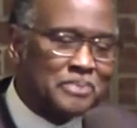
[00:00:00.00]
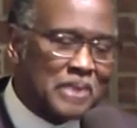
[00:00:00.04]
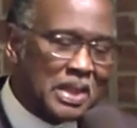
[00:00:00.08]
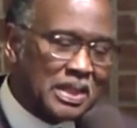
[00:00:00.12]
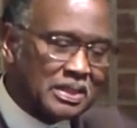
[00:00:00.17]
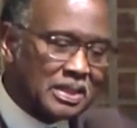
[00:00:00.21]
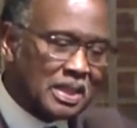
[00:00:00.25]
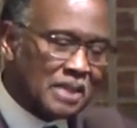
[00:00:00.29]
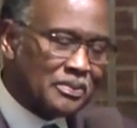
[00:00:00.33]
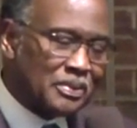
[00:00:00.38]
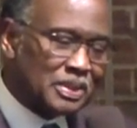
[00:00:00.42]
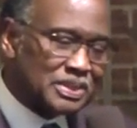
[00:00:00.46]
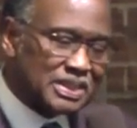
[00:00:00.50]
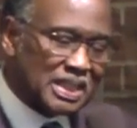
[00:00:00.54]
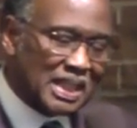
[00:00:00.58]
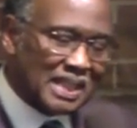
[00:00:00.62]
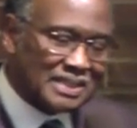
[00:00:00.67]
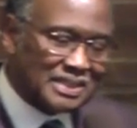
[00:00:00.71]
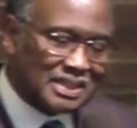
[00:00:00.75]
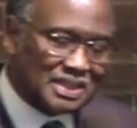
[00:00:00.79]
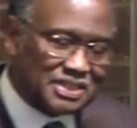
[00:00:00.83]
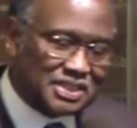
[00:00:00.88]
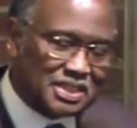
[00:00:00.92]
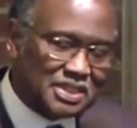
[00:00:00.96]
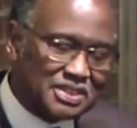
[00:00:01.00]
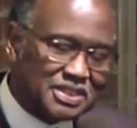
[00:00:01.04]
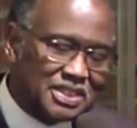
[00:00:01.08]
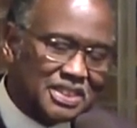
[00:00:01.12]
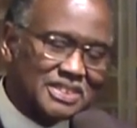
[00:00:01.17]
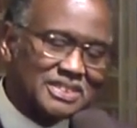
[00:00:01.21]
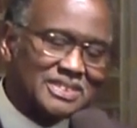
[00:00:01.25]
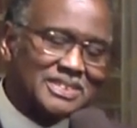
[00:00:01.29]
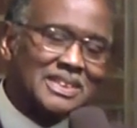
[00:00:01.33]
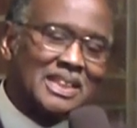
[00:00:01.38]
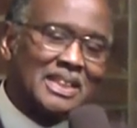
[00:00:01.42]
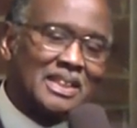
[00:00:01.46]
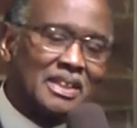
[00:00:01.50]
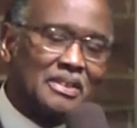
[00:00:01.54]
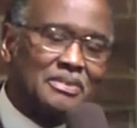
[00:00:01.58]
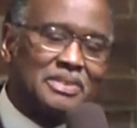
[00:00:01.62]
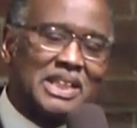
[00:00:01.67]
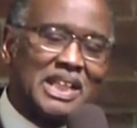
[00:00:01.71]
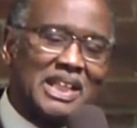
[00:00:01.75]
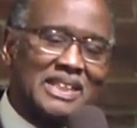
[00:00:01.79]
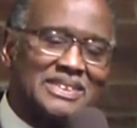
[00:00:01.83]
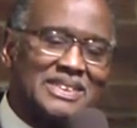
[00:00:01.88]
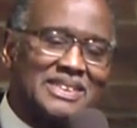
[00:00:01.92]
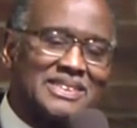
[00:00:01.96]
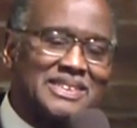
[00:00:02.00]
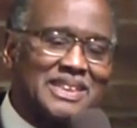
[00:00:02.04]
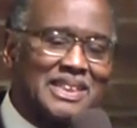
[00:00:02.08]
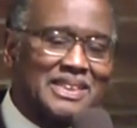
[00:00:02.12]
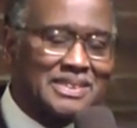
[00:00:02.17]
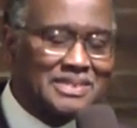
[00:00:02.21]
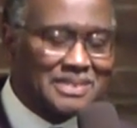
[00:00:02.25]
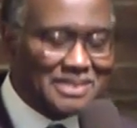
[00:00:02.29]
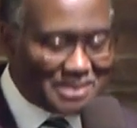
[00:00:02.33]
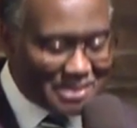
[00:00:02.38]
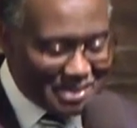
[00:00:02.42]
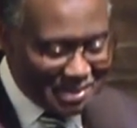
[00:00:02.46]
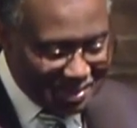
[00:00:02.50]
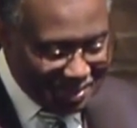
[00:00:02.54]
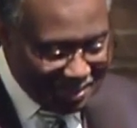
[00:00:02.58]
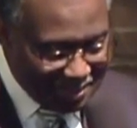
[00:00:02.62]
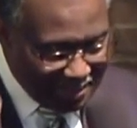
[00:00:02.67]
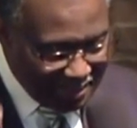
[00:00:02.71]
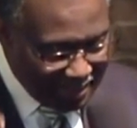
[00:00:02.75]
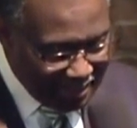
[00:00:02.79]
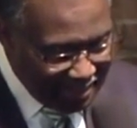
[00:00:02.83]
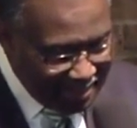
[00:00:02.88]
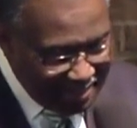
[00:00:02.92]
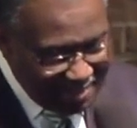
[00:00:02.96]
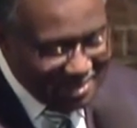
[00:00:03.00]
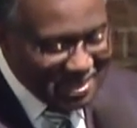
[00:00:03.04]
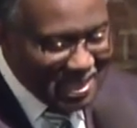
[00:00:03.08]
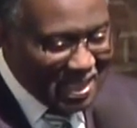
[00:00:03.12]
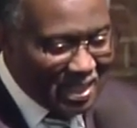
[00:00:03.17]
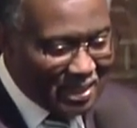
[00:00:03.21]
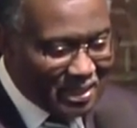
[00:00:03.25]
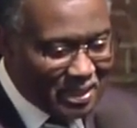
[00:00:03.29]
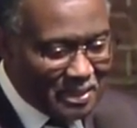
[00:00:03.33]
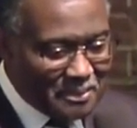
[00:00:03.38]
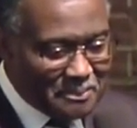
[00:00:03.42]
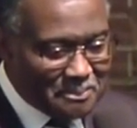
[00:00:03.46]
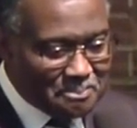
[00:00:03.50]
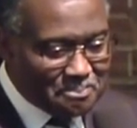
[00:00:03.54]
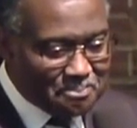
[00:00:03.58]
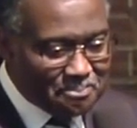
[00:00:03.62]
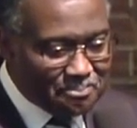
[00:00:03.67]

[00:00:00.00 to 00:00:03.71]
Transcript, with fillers: And it was like this year, she's, it was like she said, He's got it.